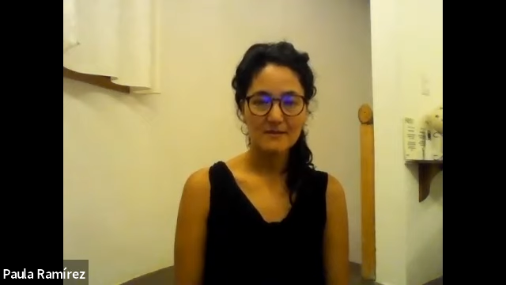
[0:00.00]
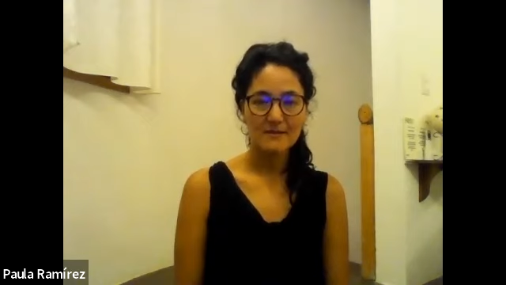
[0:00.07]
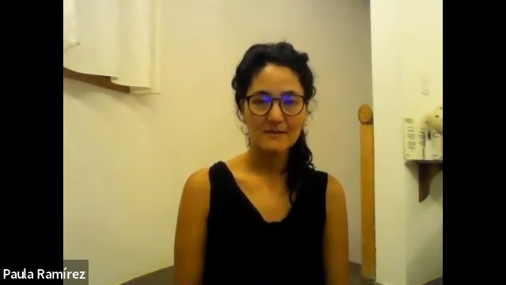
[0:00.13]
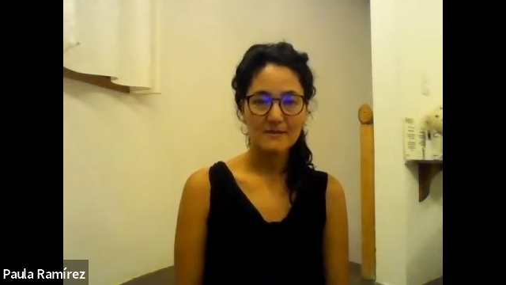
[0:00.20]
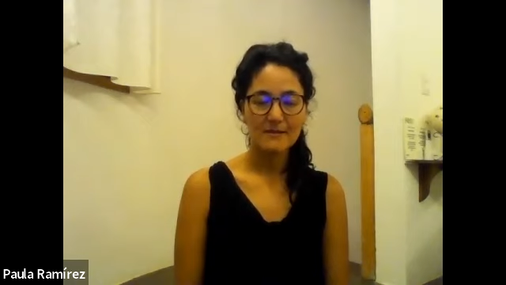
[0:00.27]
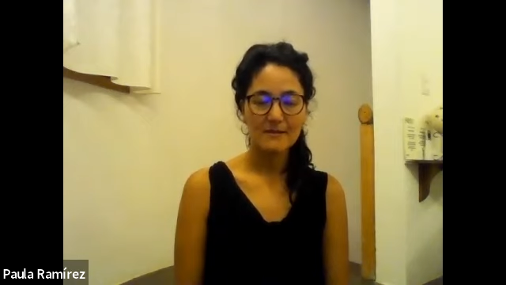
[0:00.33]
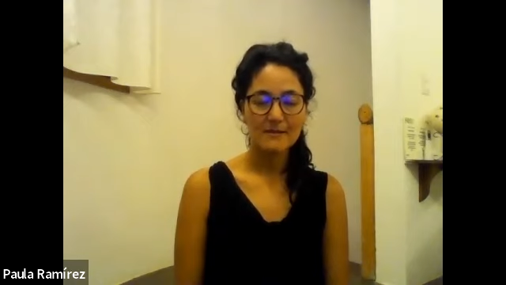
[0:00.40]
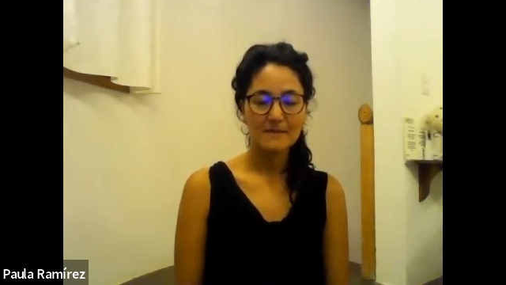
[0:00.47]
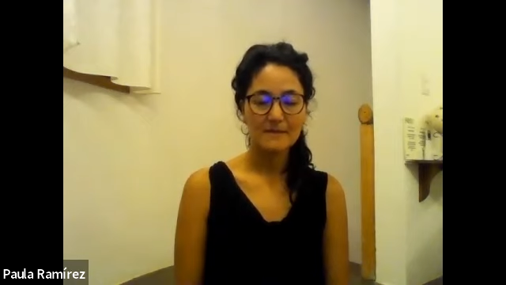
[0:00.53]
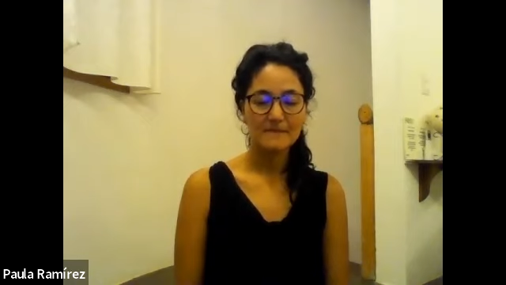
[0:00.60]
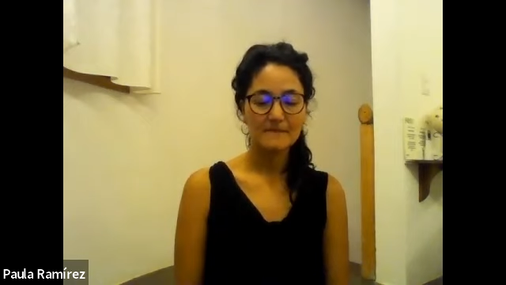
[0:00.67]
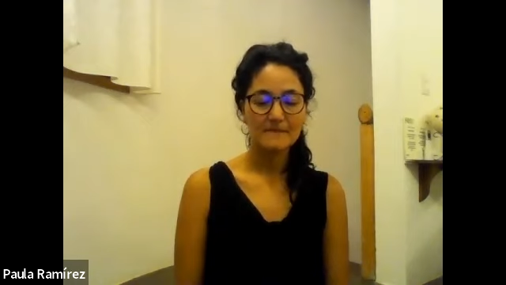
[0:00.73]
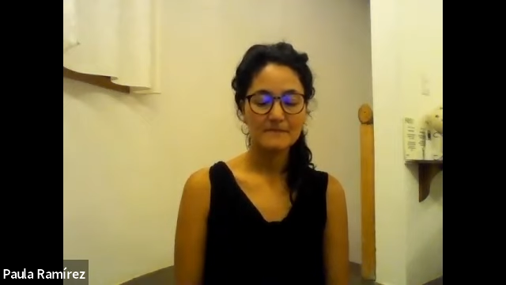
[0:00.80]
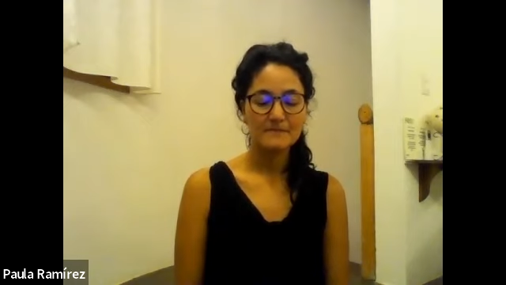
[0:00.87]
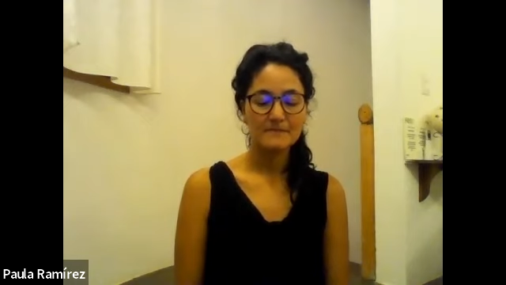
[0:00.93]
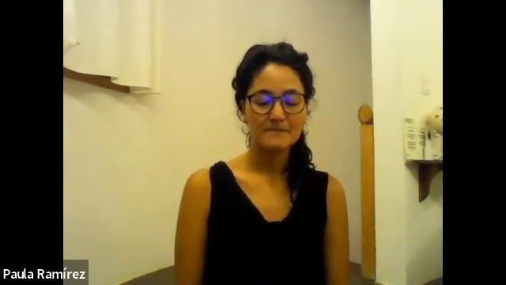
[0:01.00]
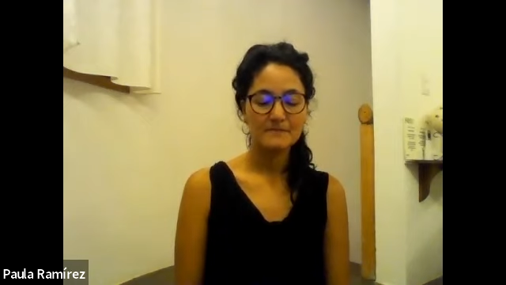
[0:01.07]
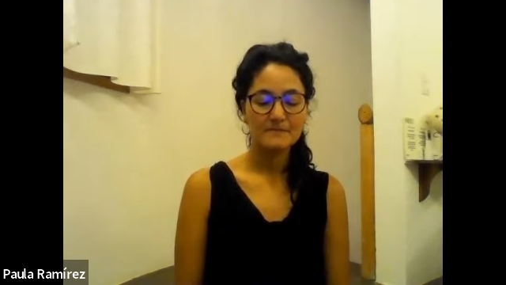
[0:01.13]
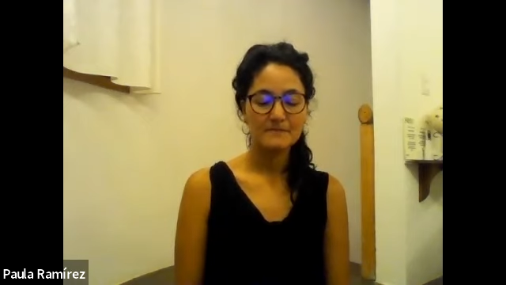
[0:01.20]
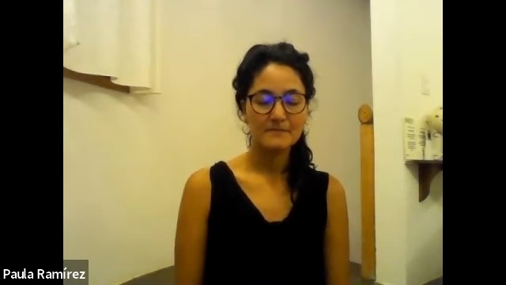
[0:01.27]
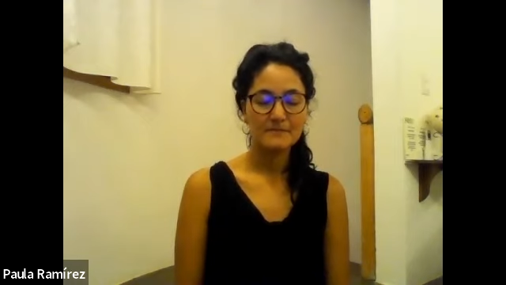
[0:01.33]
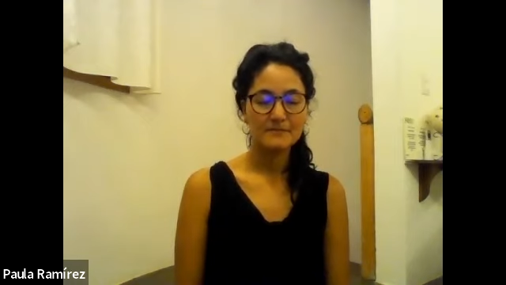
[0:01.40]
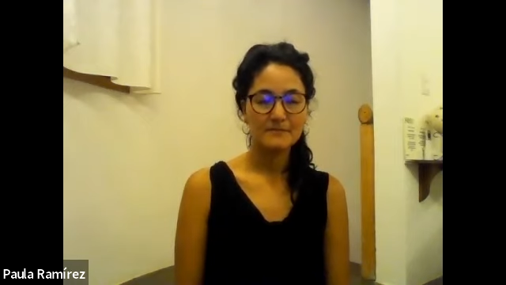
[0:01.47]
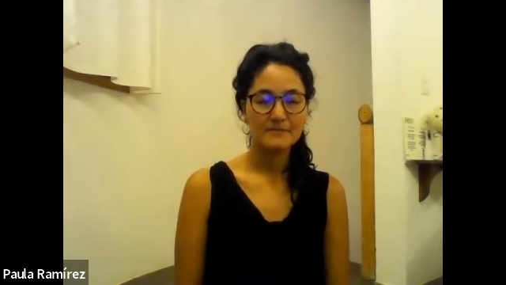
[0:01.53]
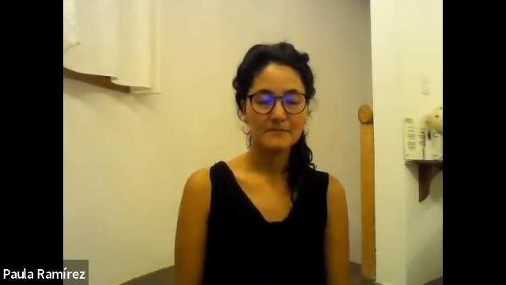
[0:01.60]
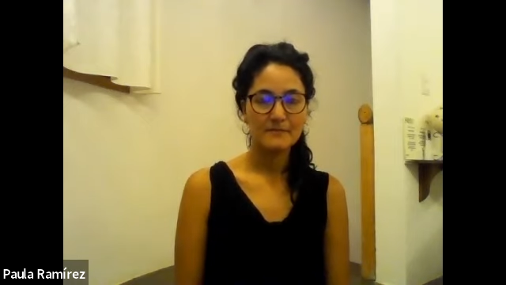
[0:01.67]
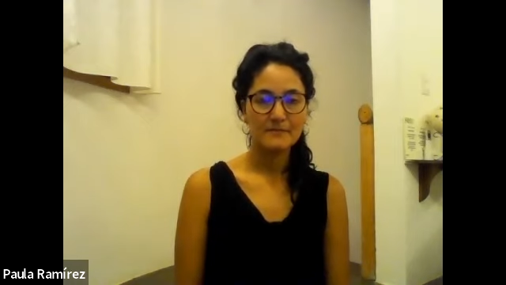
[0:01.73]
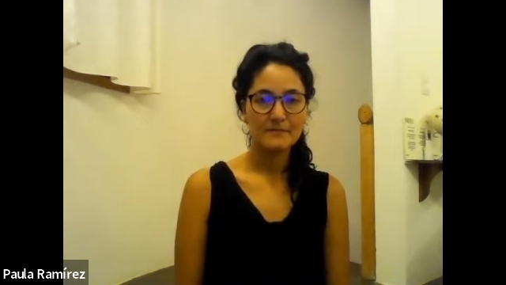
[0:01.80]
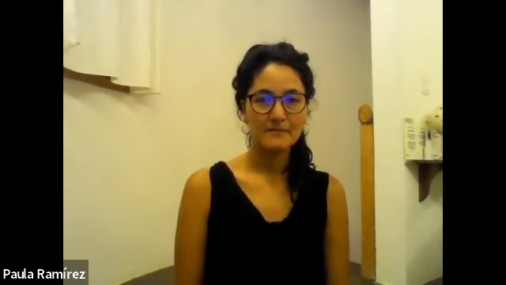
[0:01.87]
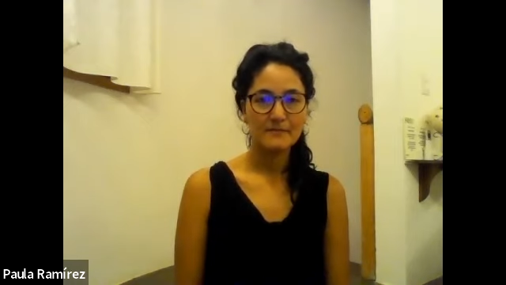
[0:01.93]

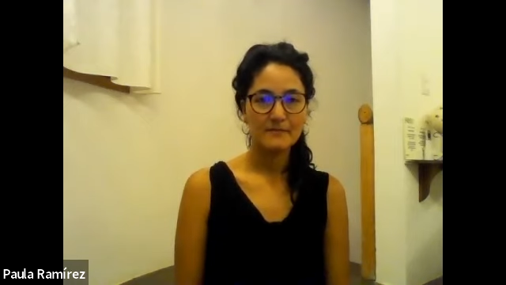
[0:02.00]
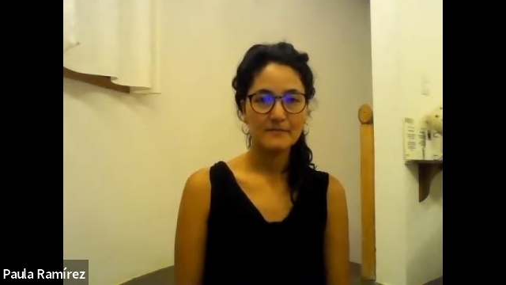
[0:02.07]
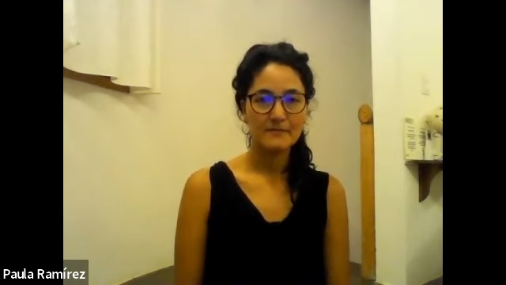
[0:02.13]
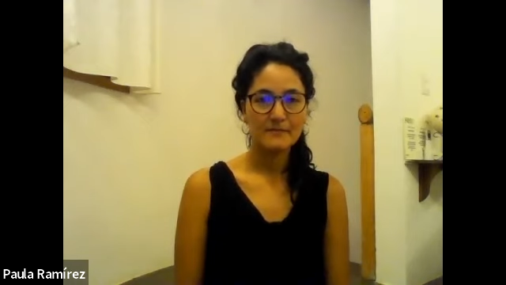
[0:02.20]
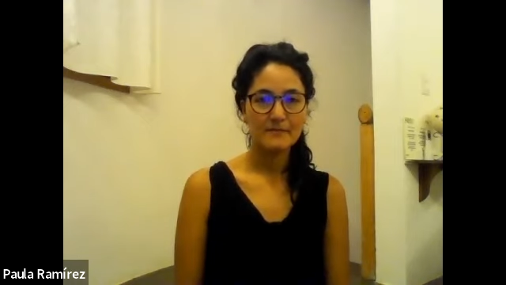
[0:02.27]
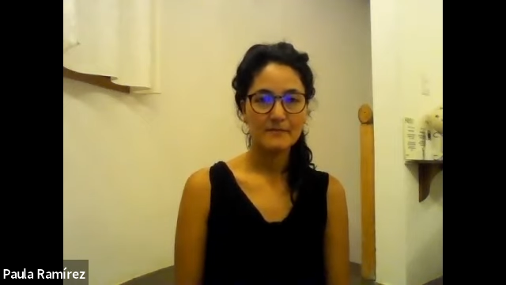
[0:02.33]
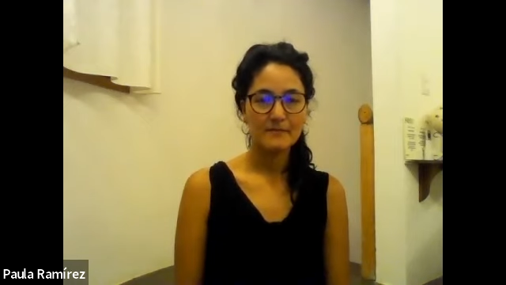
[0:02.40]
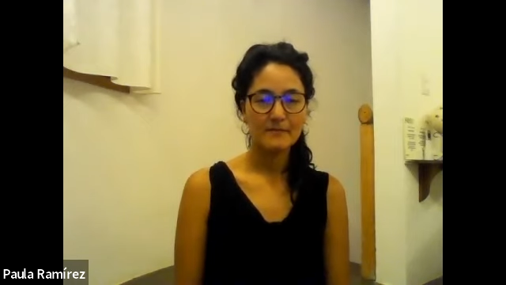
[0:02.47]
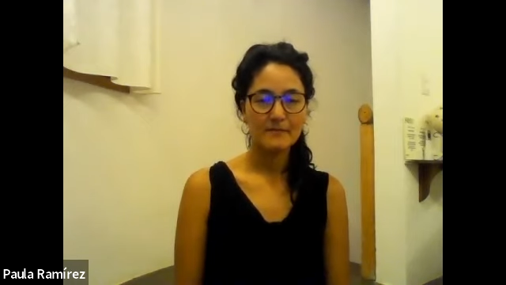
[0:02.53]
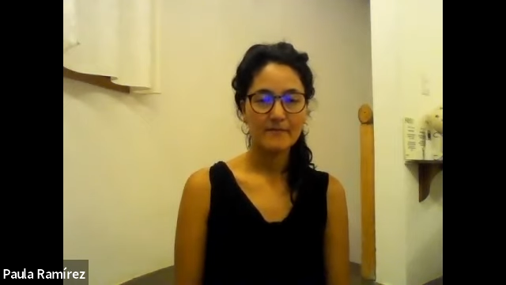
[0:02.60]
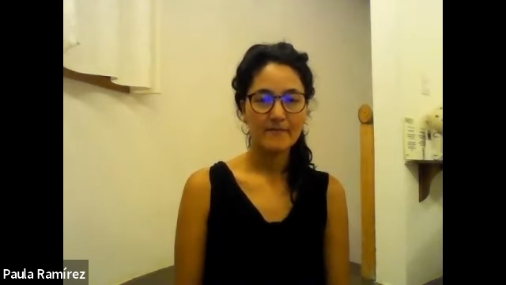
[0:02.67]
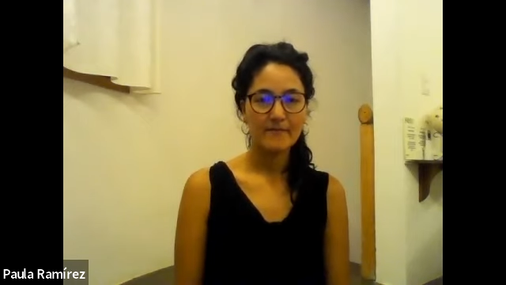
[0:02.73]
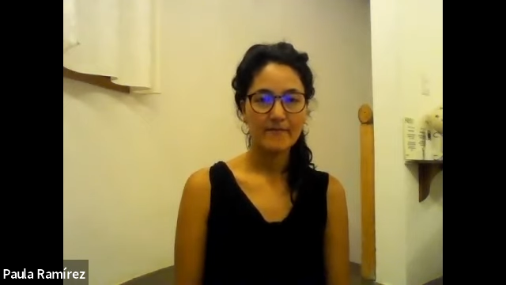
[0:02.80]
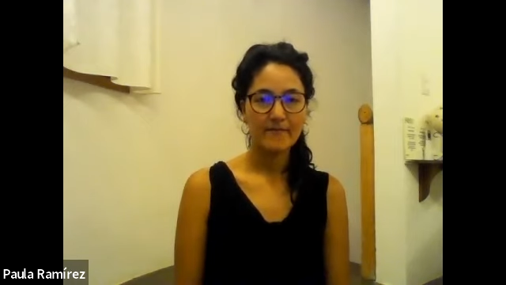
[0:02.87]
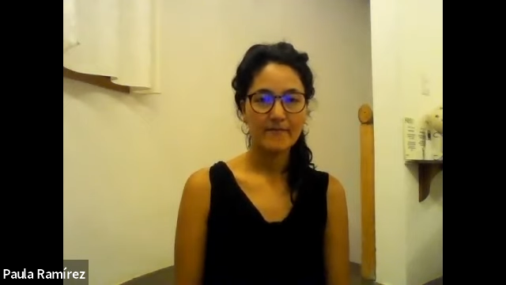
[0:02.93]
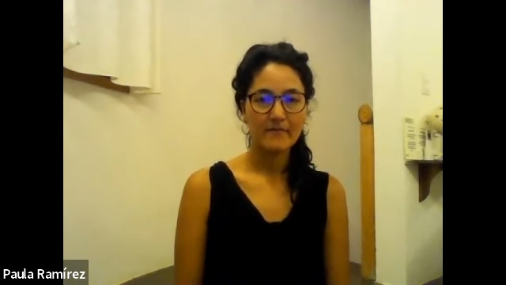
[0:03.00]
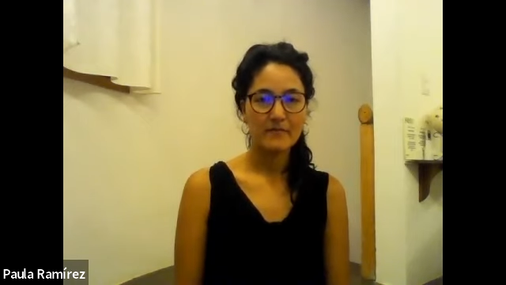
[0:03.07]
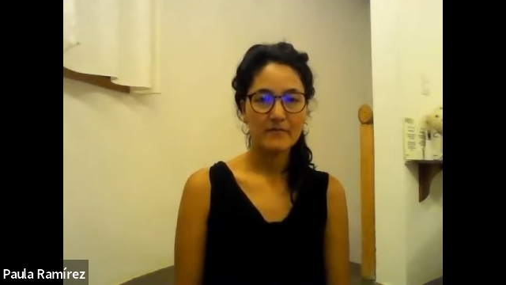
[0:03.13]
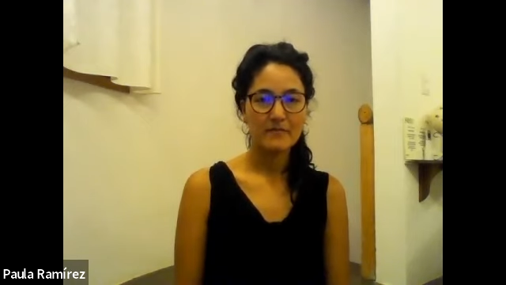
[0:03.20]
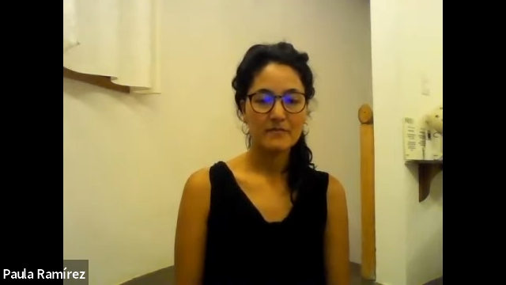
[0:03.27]
[no speech]